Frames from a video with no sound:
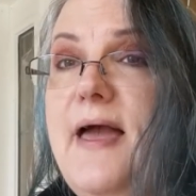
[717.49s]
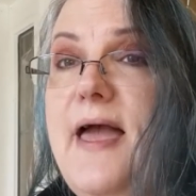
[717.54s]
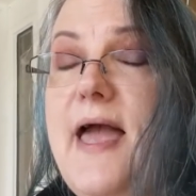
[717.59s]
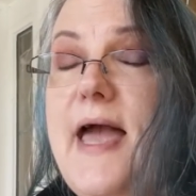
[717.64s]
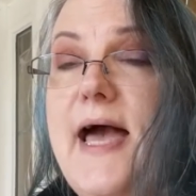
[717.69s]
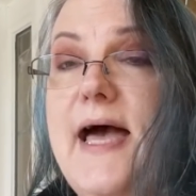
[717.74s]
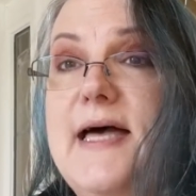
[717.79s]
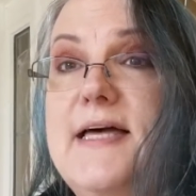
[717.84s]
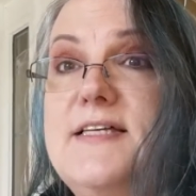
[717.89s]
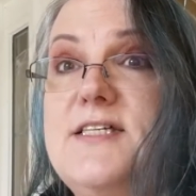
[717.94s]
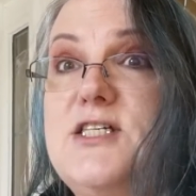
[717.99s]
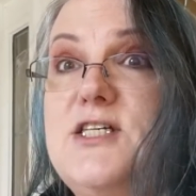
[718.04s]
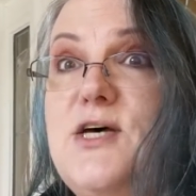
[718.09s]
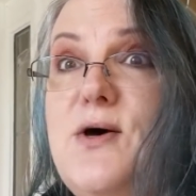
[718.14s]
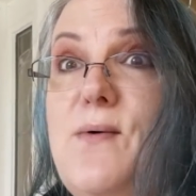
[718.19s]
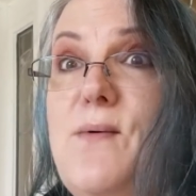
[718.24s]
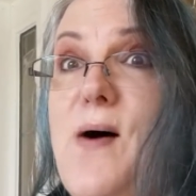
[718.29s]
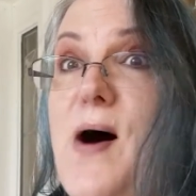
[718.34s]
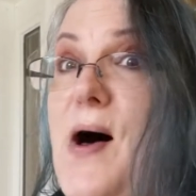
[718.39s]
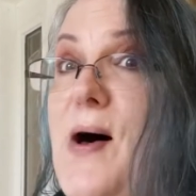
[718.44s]
And
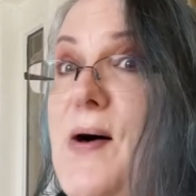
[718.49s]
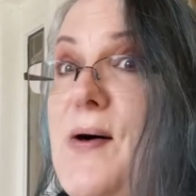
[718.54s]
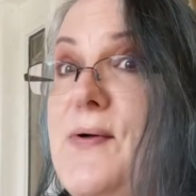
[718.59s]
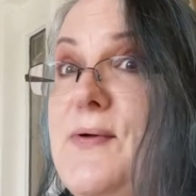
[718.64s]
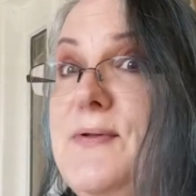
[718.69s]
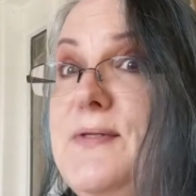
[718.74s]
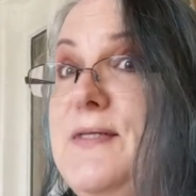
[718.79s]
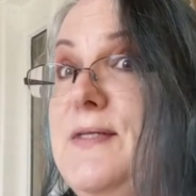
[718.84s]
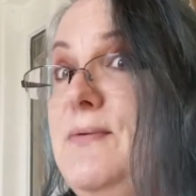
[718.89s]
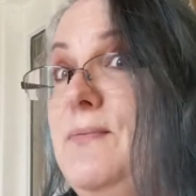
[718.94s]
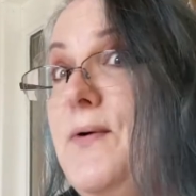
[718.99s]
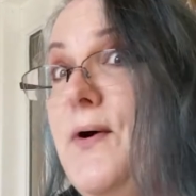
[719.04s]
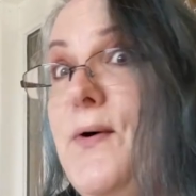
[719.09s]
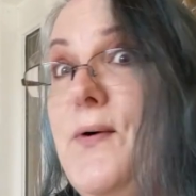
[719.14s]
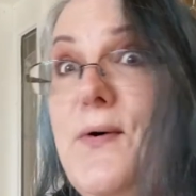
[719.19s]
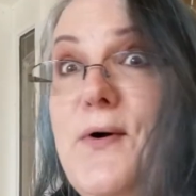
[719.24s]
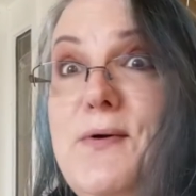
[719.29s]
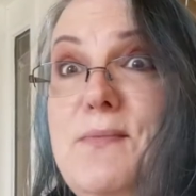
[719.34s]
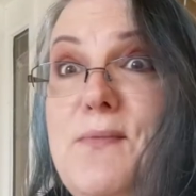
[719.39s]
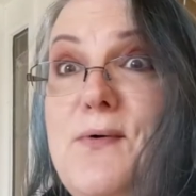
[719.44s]
so I'll
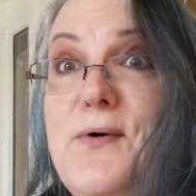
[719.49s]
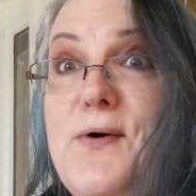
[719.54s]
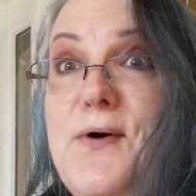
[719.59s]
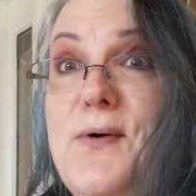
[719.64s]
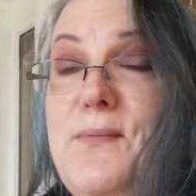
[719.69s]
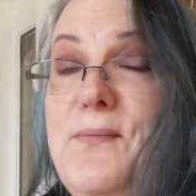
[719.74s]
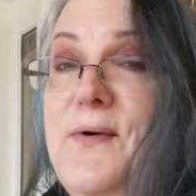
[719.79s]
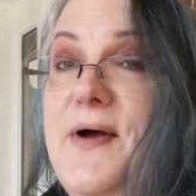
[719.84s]
record more